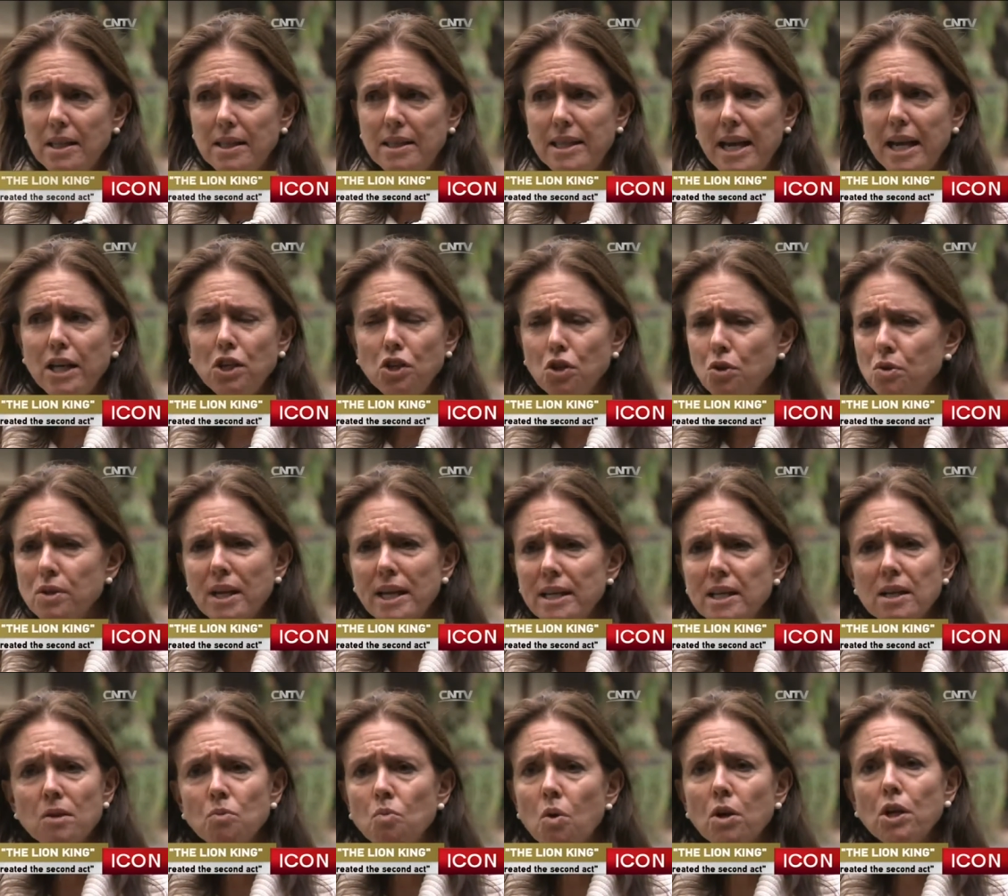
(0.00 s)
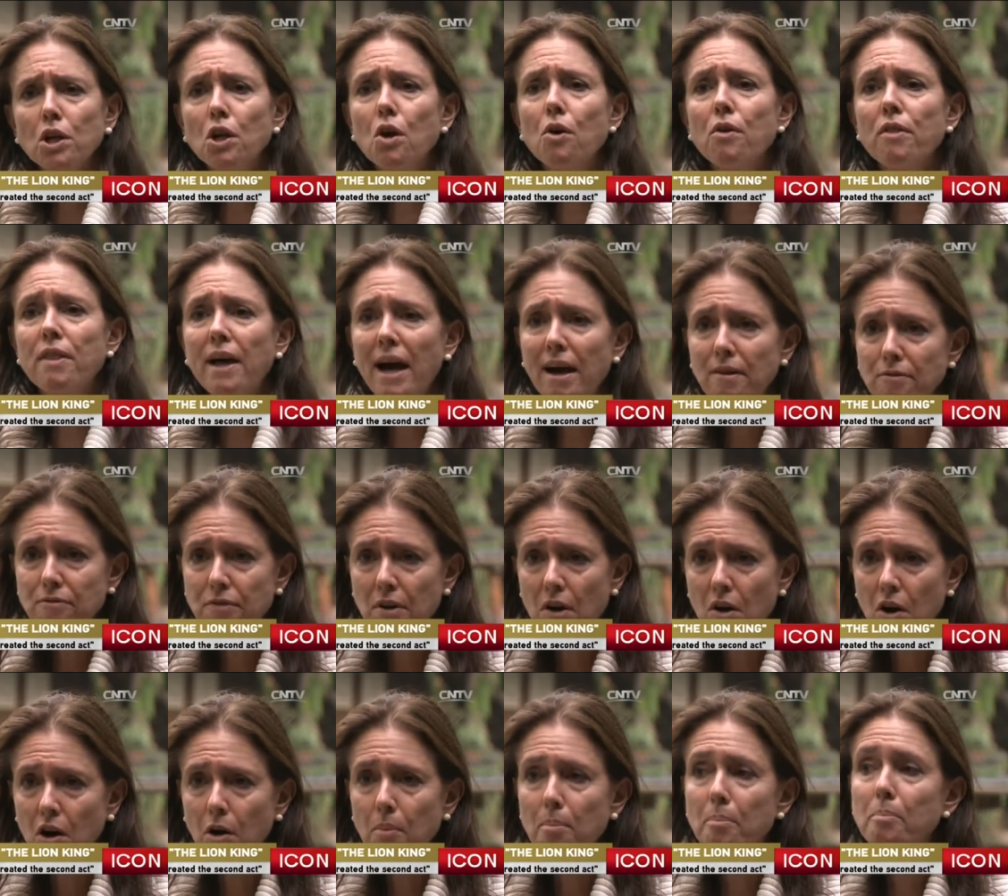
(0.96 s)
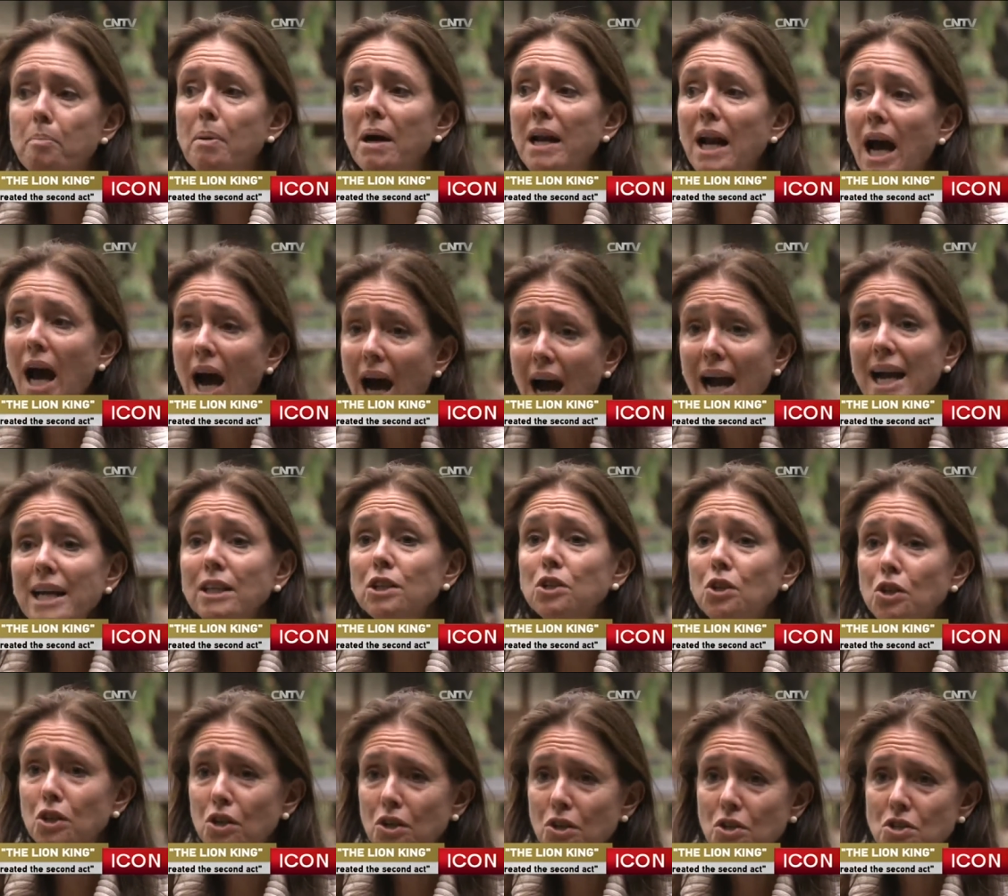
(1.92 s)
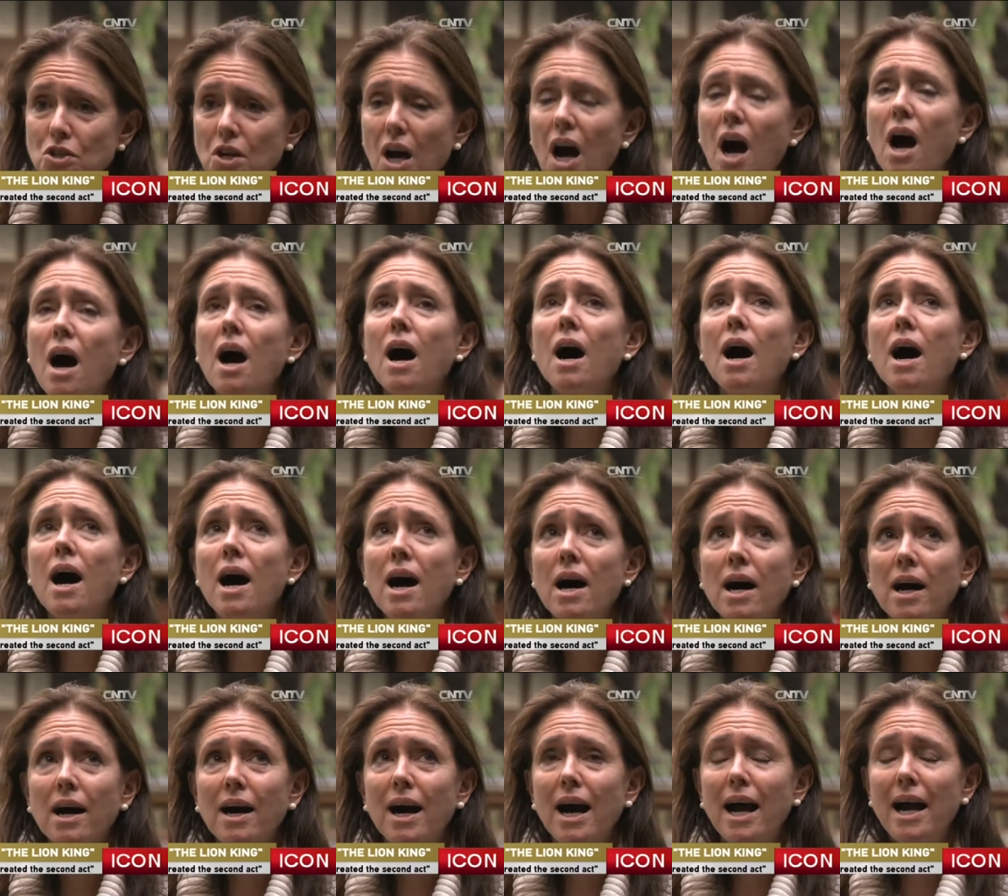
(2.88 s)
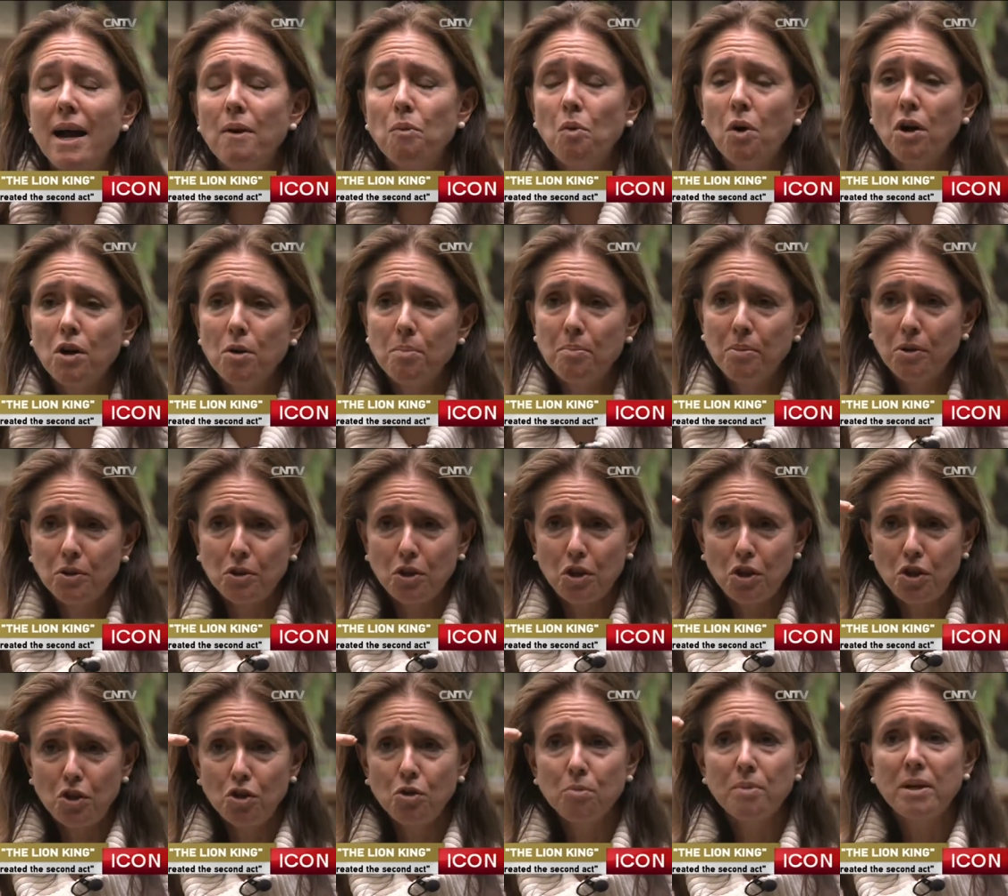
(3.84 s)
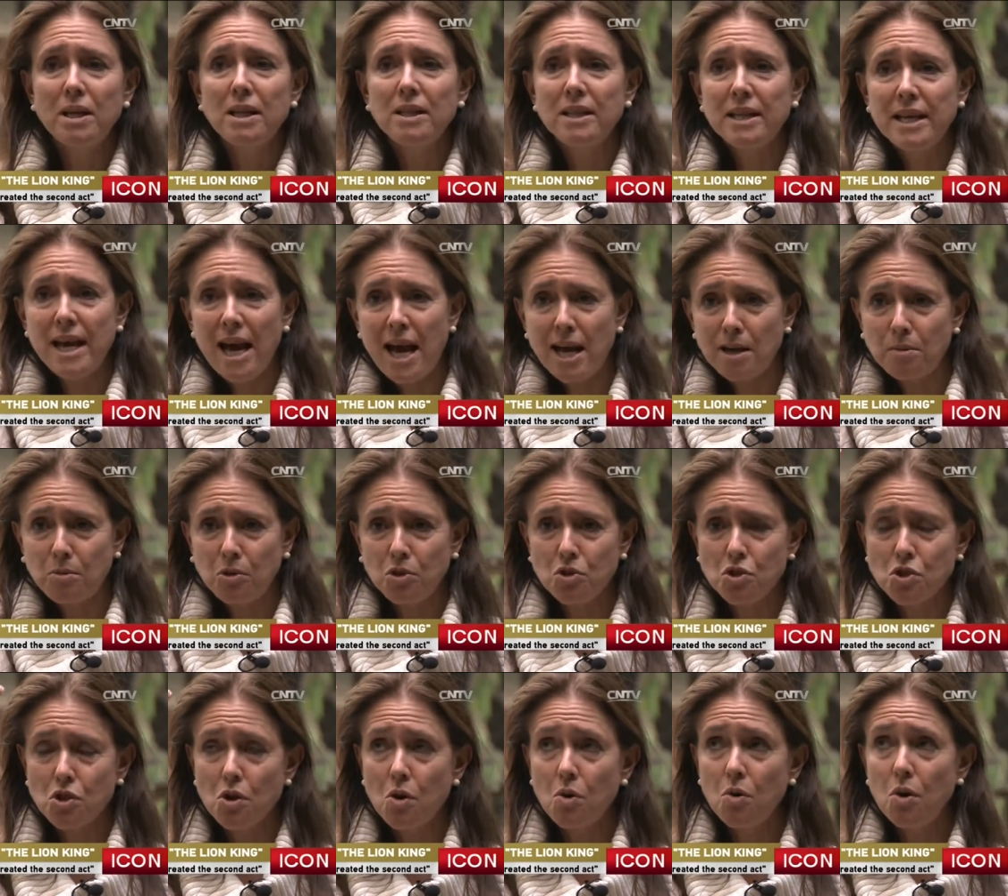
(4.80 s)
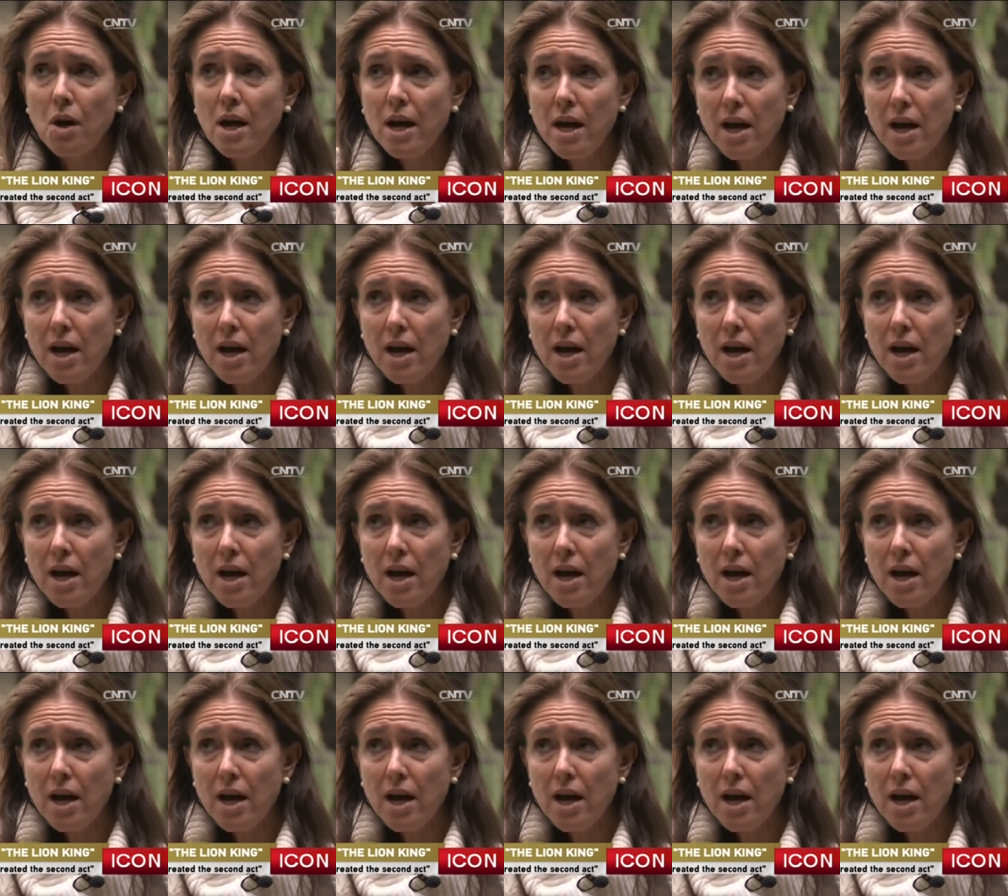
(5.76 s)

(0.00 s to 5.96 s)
They knew they didn't want to go that far, but I learned, aha, I want to put the human and the animal. So